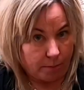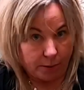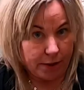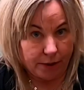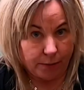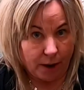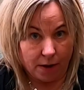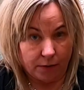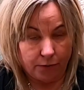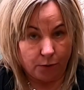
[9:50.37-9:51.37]
breathing
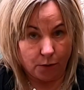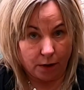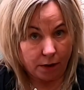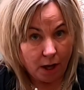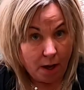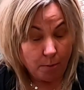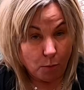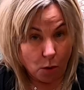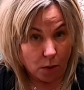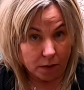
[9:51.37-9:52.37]
ground for
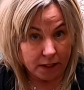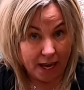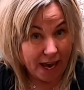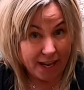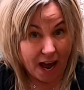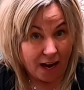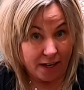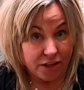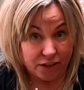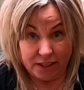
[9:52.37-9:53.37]
mold, and I
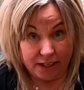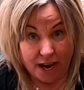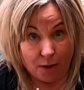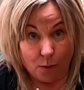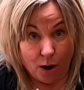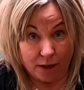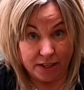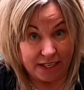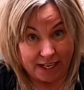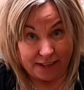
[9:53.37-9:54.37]
just did not want to
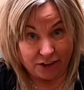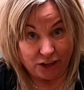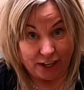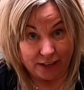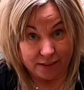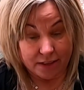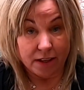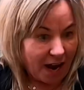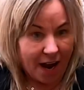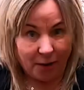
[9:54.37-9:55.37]
take that chance.
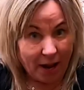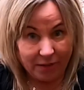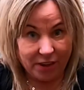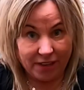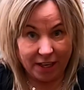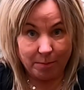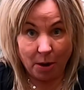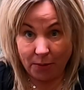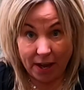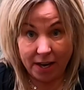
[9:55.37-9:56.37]
I don't have to think
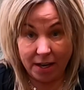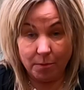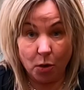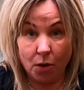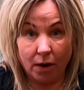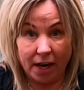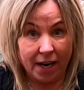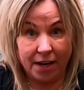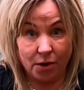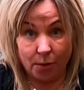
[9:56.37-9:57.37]
about that anymore, and
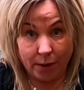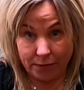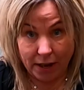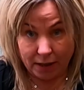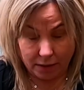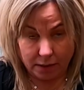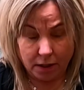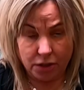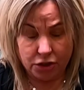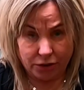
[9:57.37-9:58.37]
I know that that
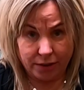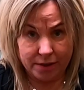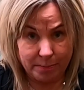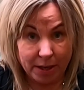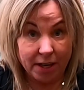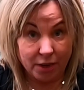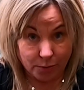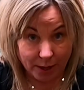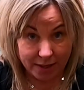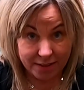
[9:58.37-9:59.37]
concern has been
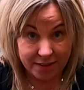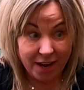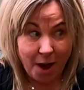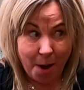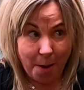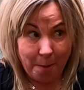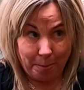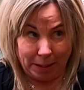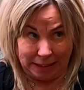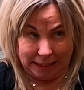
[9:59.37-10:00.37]
addressed,
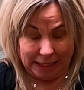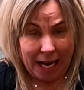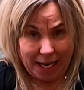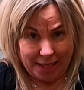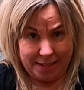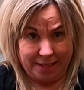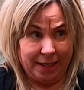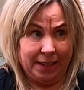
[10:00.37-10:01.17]
Plus,